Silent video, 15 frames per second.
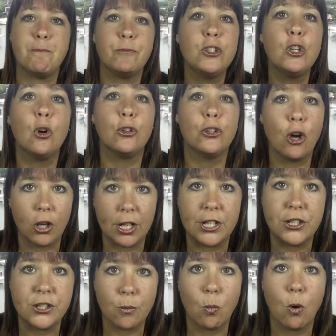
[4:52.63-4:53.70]
your
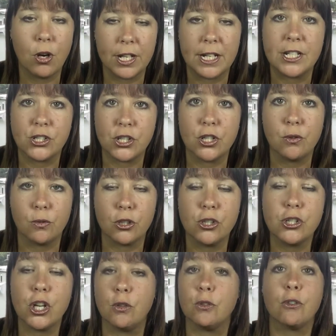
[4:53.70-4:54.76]
knowledge and what it is that you can
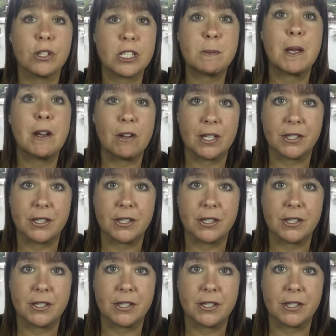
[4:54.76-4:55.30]
do, your experience.